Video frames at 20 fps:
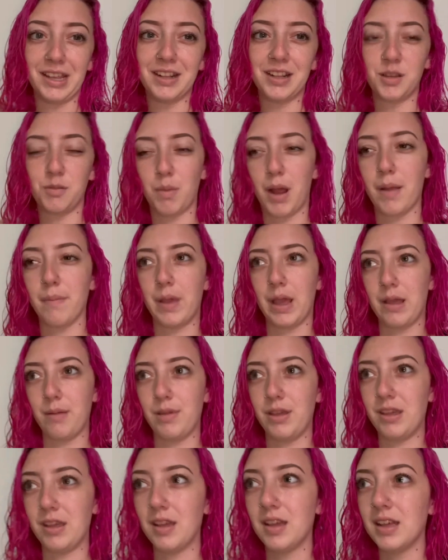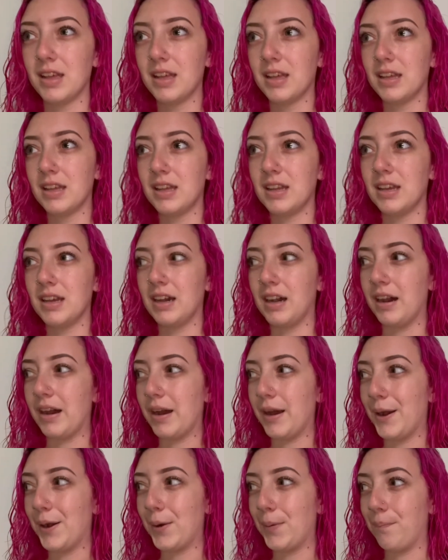my baby.
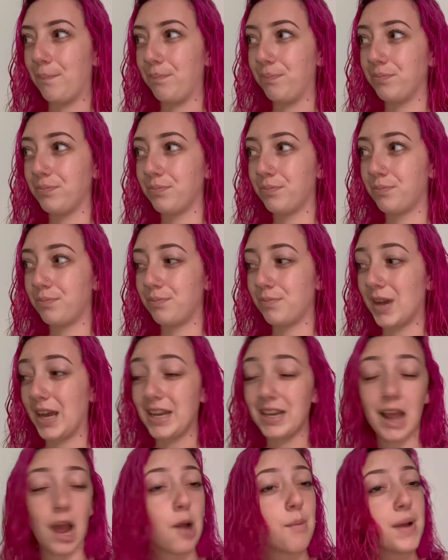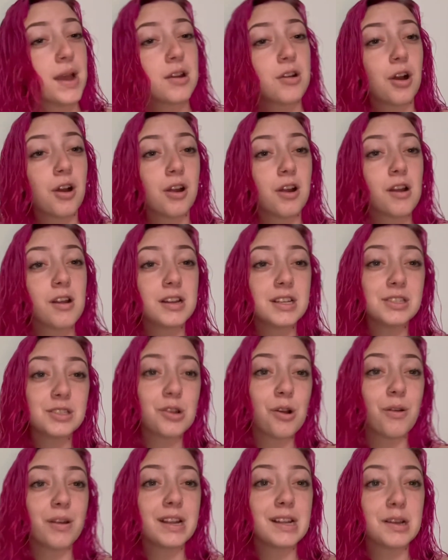And now my car is
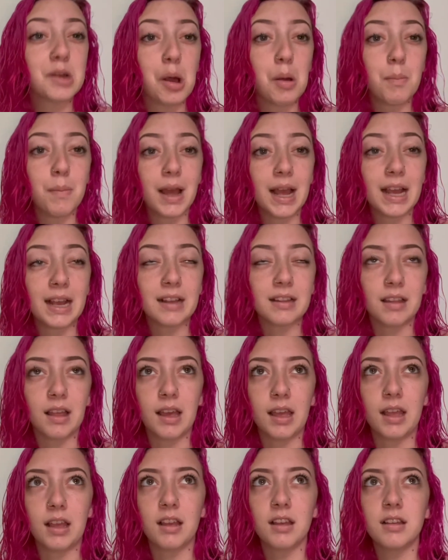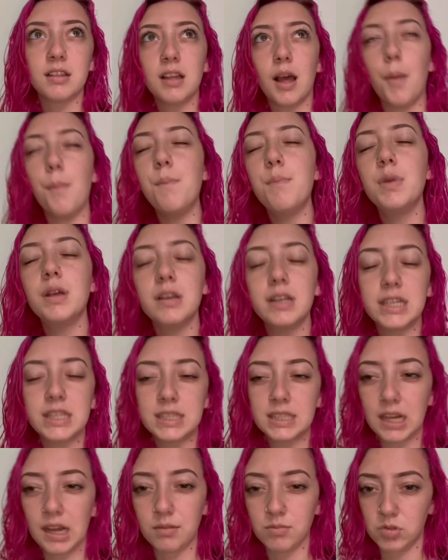going to come back like a million
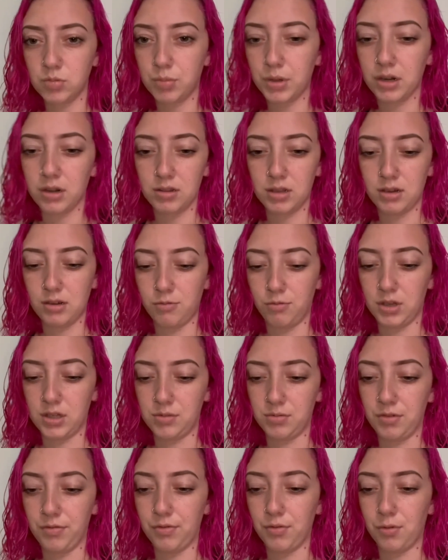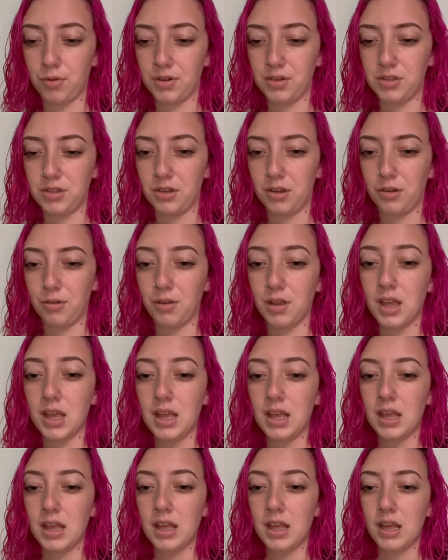times better than it was before, so
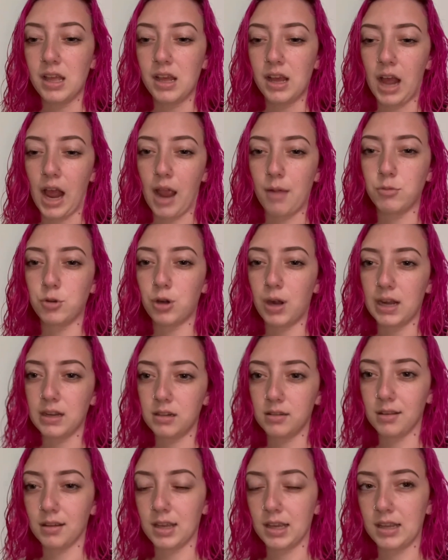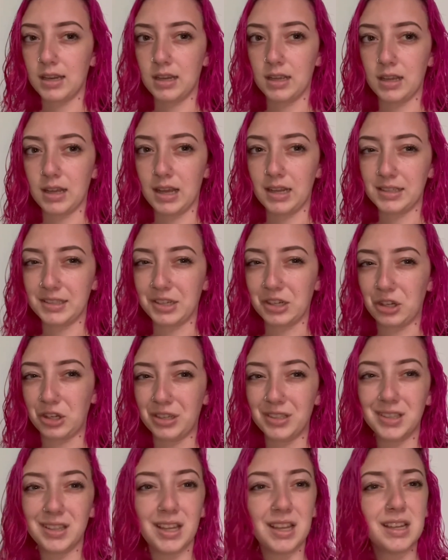I'm trying to look at it as a
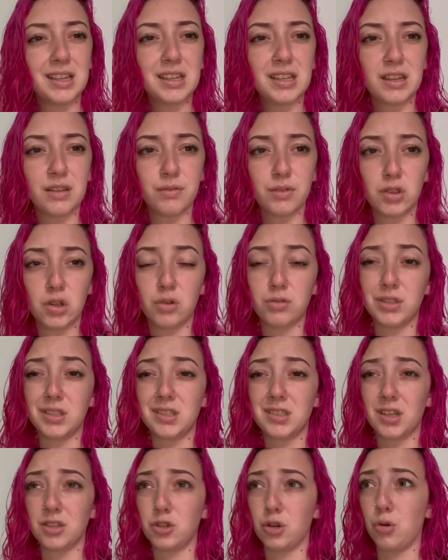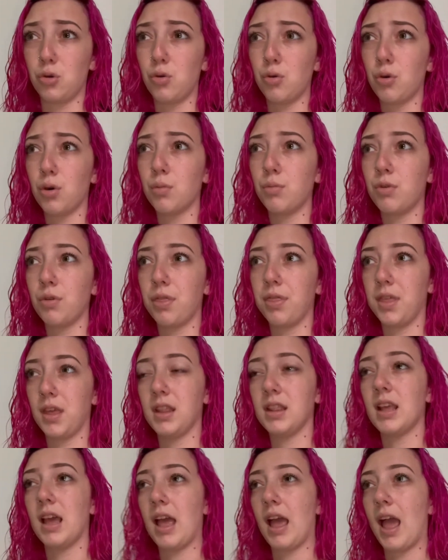good thing. Even though it's such a horrible thing
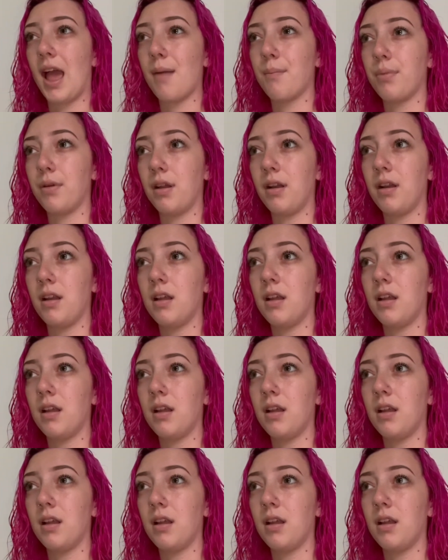that happened,